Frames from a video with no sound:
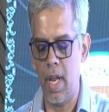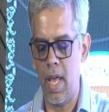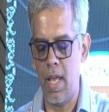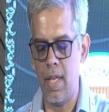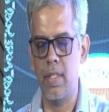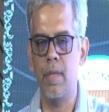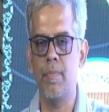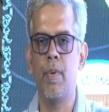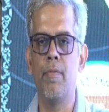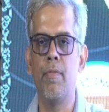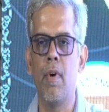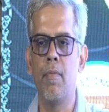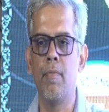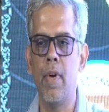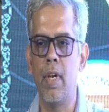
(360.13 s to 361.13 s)
as they
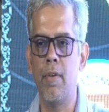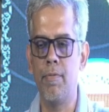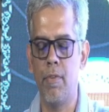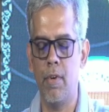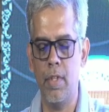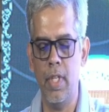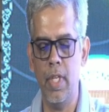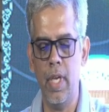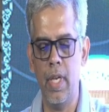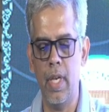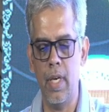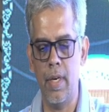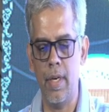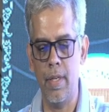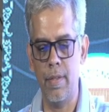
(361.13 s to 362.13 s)
perform well for the
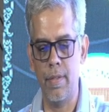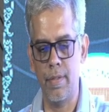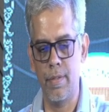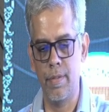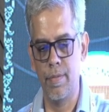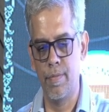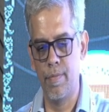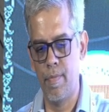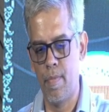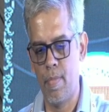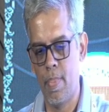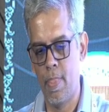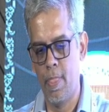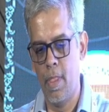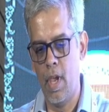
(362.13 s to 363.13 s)
LREs.
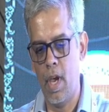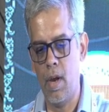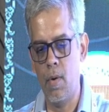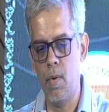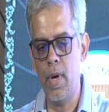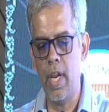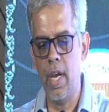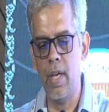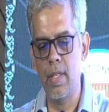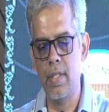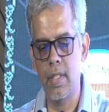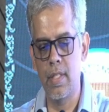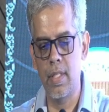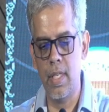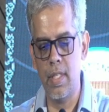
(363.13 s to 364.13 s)
Our own data
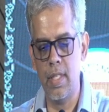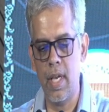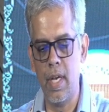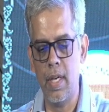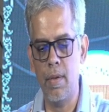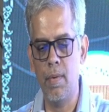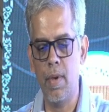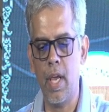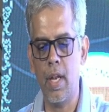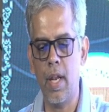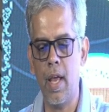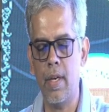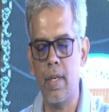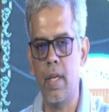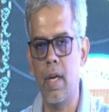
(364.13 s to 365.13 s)
suggests that you can
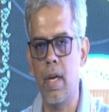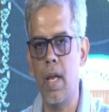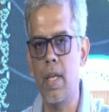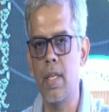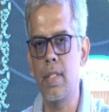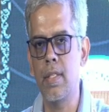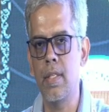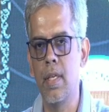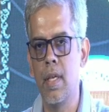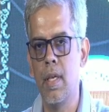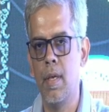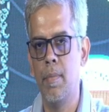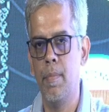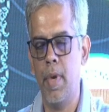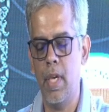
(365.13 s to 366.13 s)
categorize
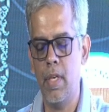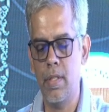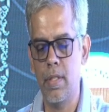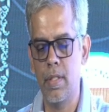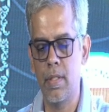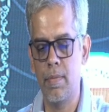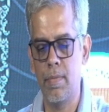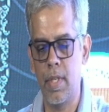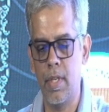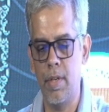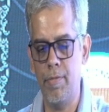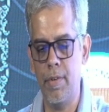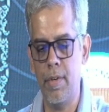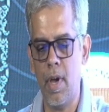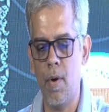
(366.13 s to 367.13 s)
patients with
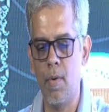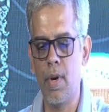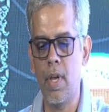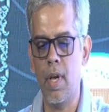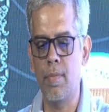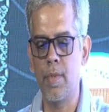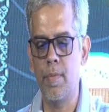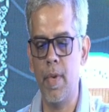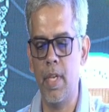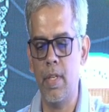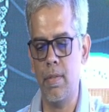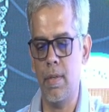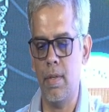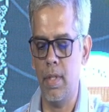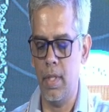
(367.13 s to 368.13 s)
different outcomes
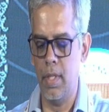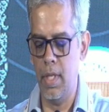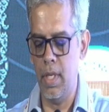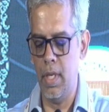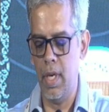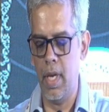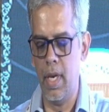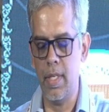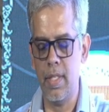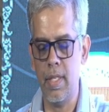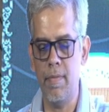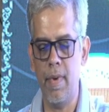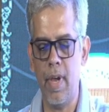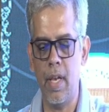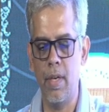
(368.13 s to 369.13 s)
based on the LSM
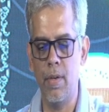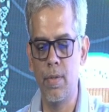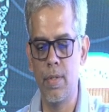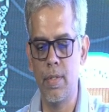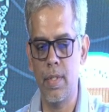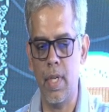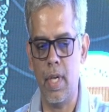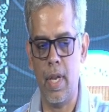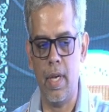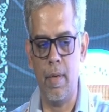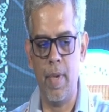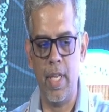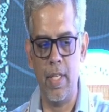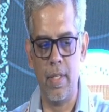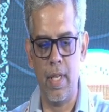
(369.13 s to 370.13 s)
values done at
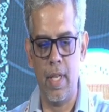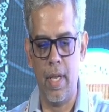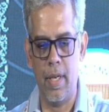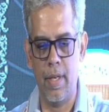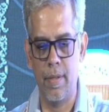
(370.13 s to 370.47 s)
baseline.